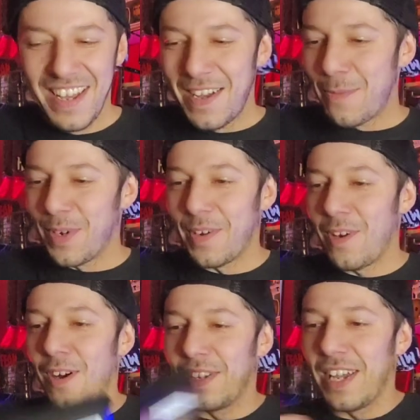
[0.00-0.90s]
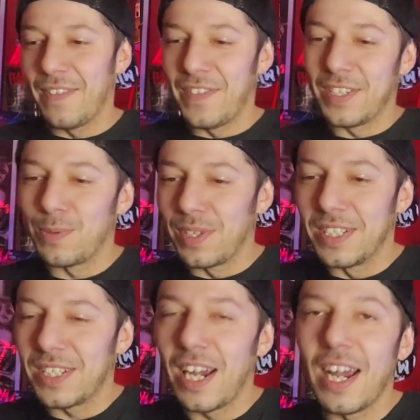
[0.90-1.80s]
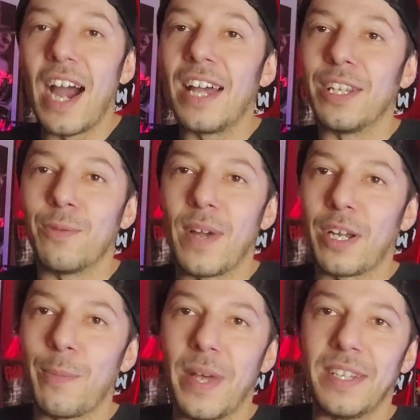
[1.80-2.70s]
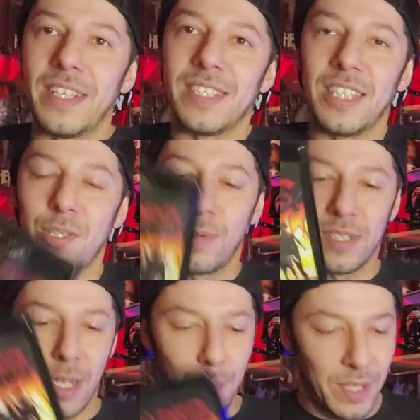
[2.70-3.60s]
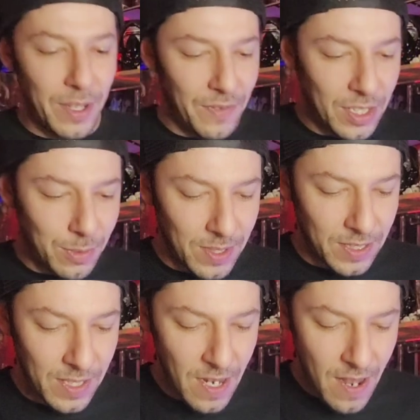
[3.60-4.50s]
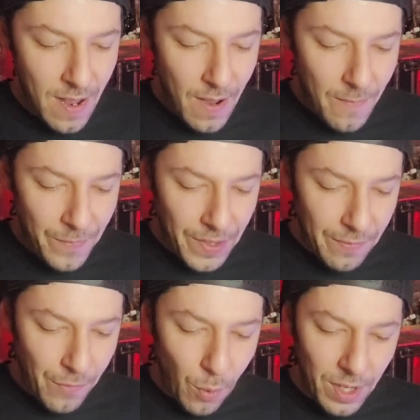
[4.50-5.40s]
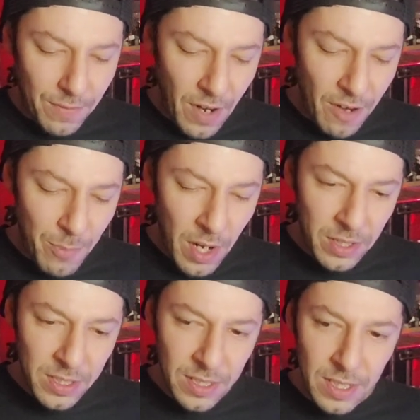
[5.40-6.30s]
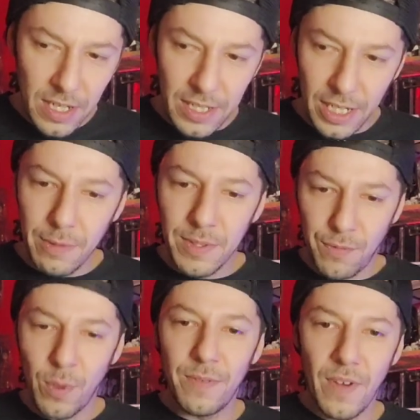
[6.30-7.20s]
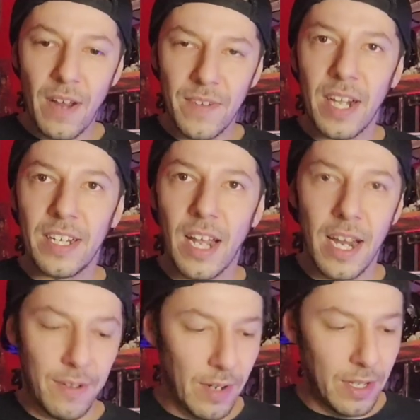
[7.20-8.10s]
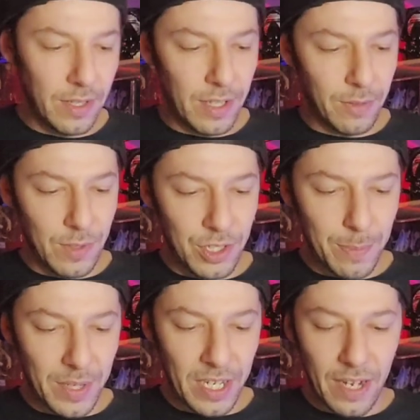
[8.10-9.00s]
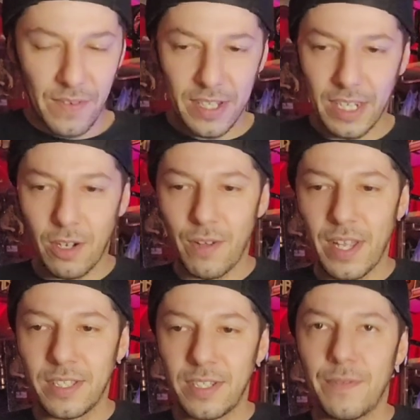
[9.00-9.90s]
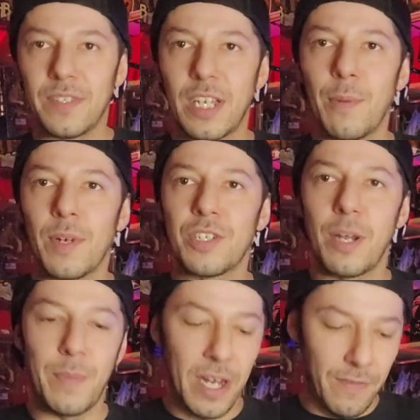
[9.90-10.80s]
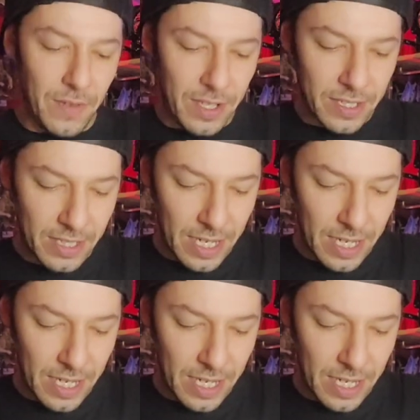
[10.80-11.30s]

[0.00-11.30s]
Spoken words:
But oh yeah, this release, I highly recommend this. This was, I believe this was $45. I think it was $45.99, and the, like, with shipping and everything and all that stuff is how much I paid for this.